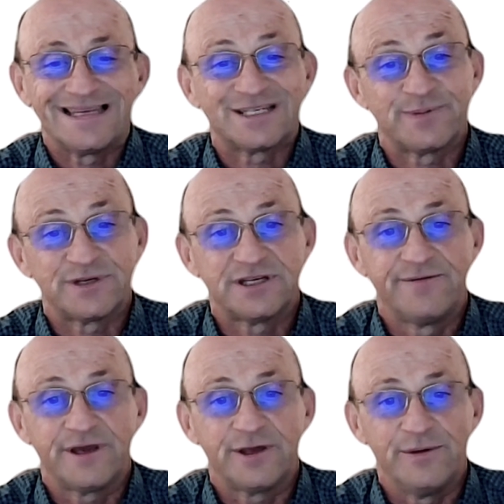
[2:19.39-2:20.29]
their
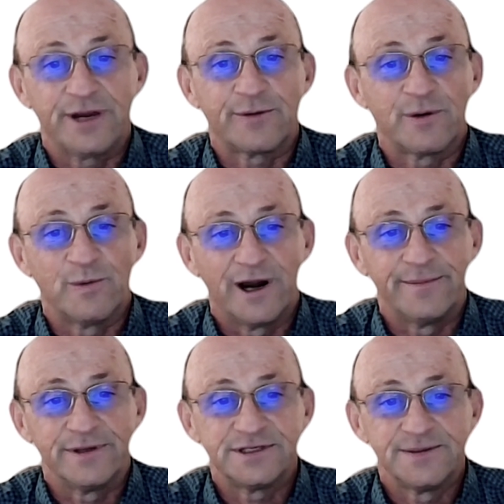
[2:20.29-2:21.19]
specific unique
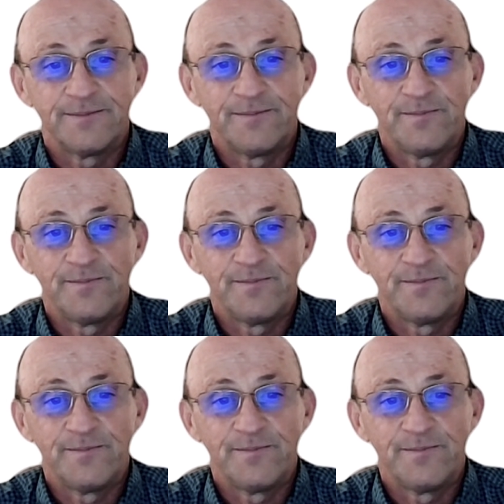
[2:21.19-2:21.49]
requirements.